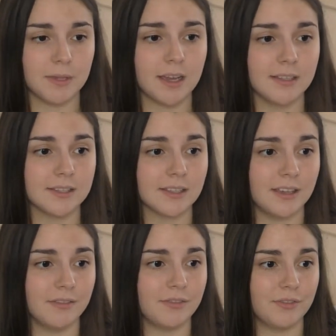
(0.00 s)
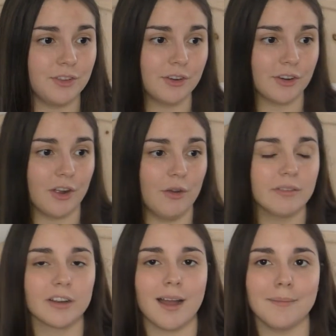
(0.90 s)
because if you're
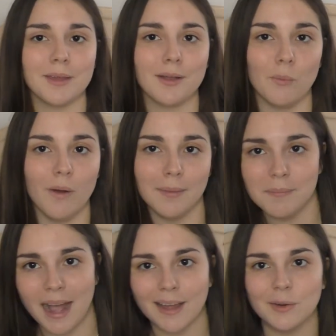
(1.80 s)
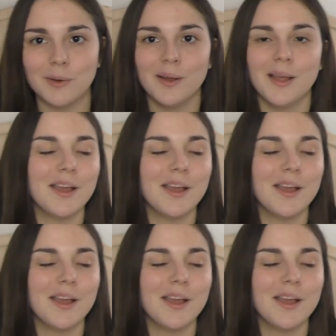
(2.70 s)
overcoming one battle,